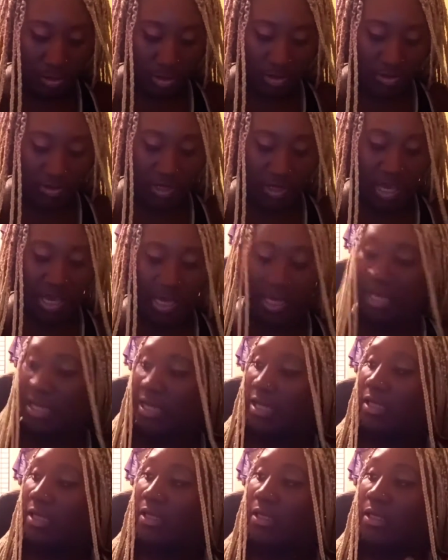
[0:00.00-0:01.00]

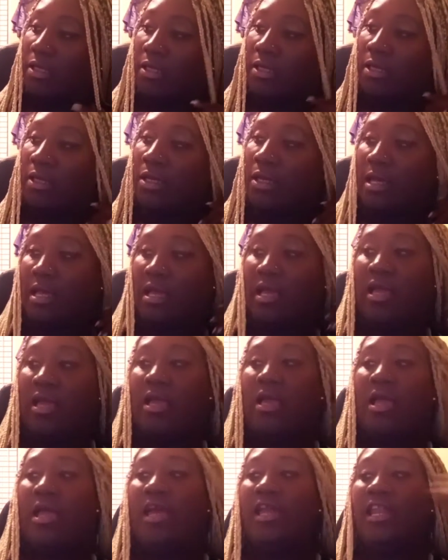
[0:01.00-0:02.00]
Okay?
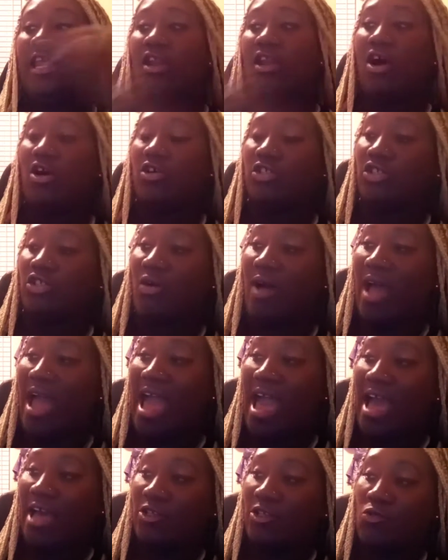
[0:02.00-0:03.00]
And it also
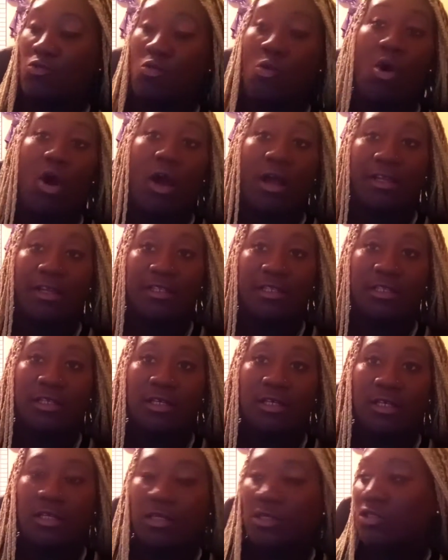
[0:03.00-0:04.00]
has 1.
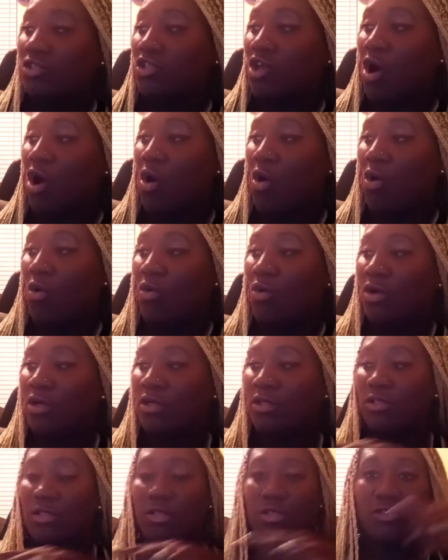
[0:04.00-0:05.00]
So,
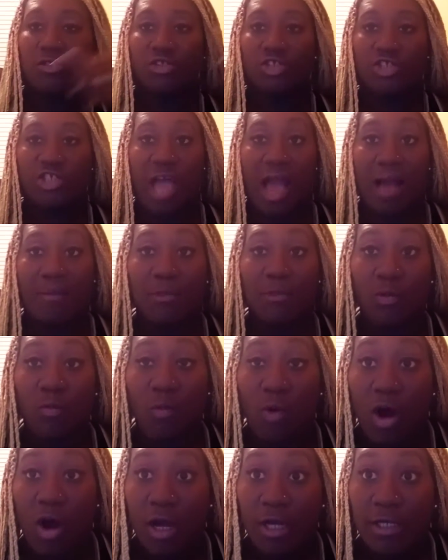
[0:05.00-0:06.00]
chapter
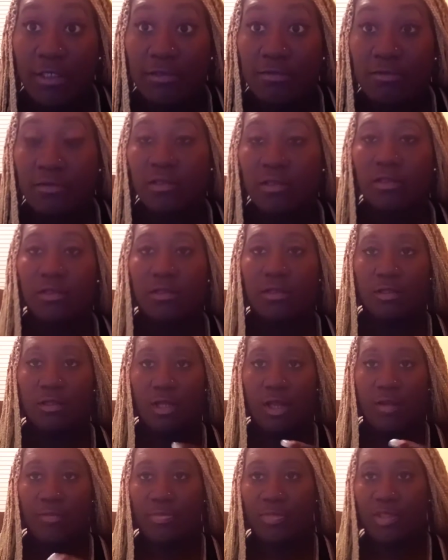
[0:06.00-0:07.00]
1,
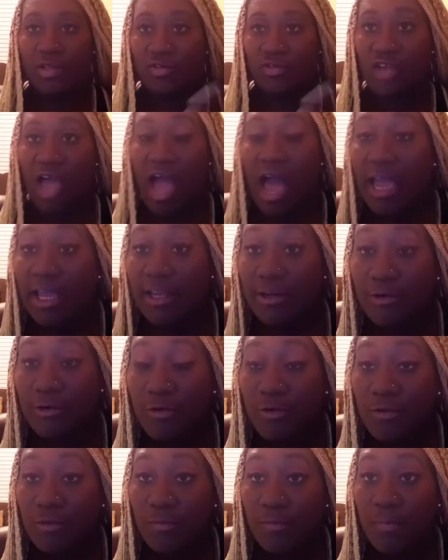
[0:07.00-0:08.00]
the
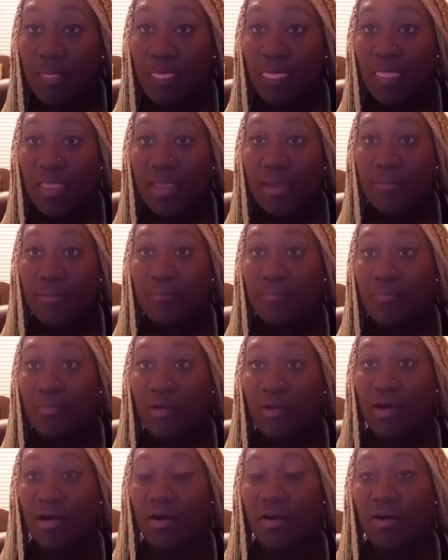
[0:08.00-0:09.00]
title
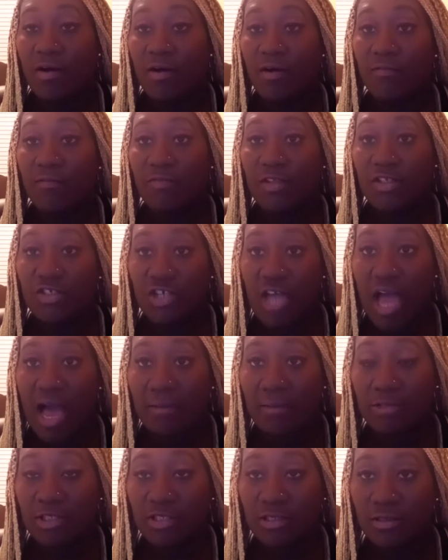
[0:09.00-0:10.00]
of the
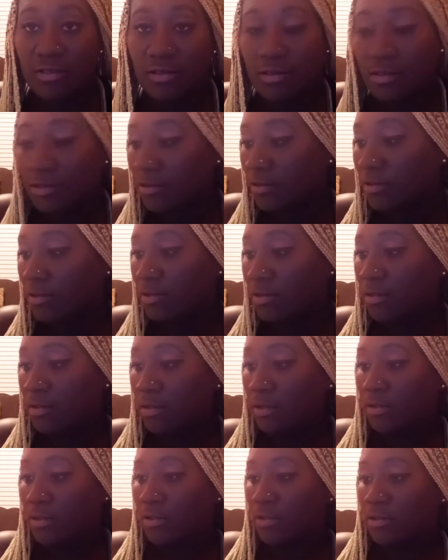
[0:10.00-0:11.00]
chapter.
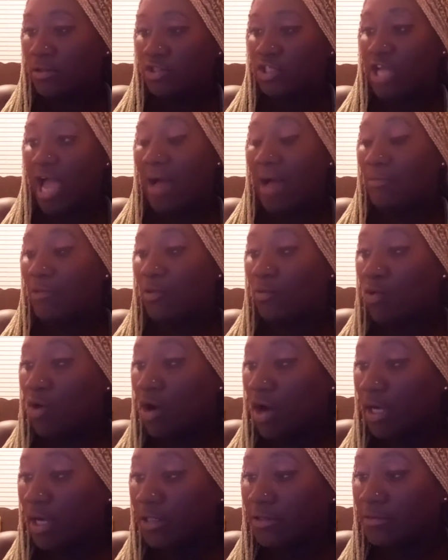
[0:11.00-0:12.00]
Chapter
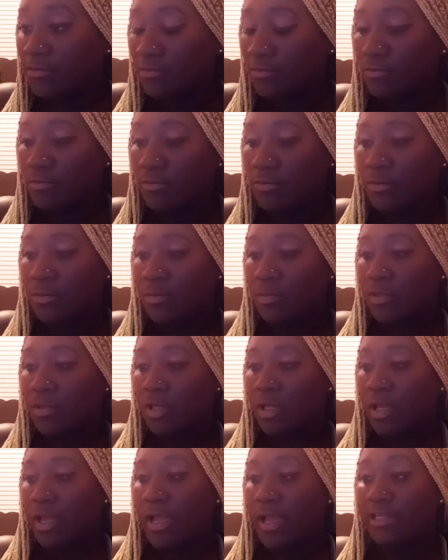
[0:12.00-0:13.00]
1,
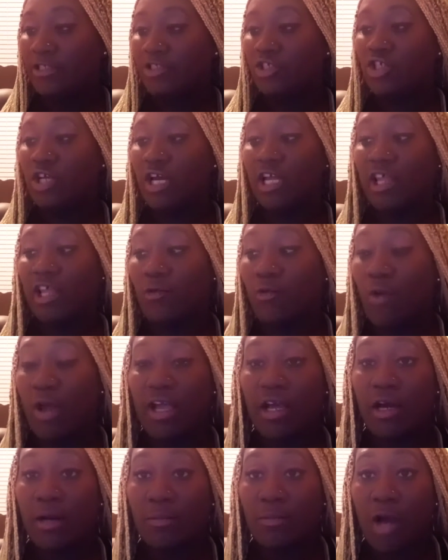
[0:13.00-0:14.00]
angelic
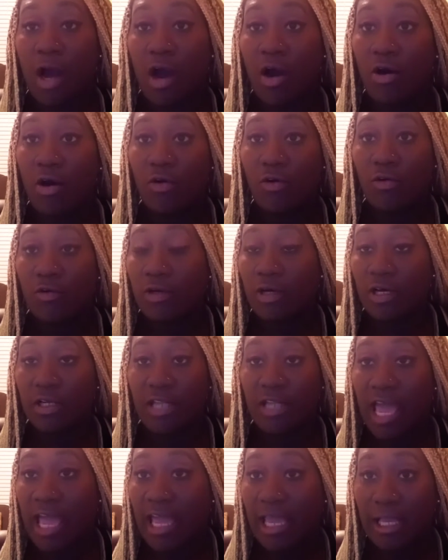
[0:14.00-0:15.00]
wake-up call, a
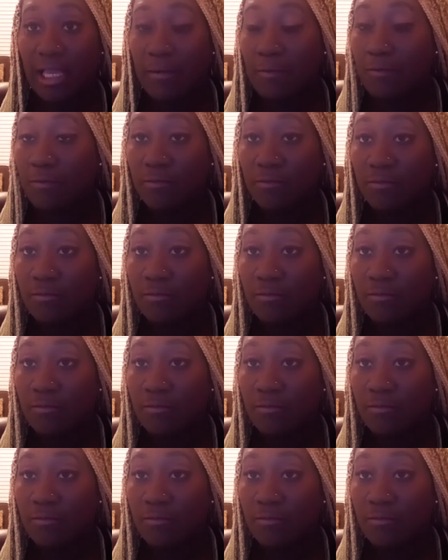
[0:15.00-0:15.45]
name,